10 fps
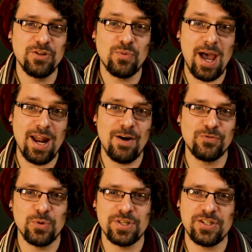It's right
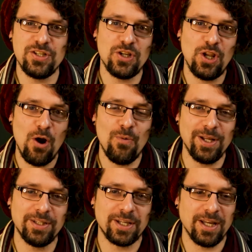afterwards as he's
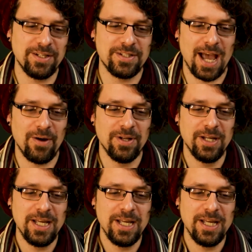lowering the gun down.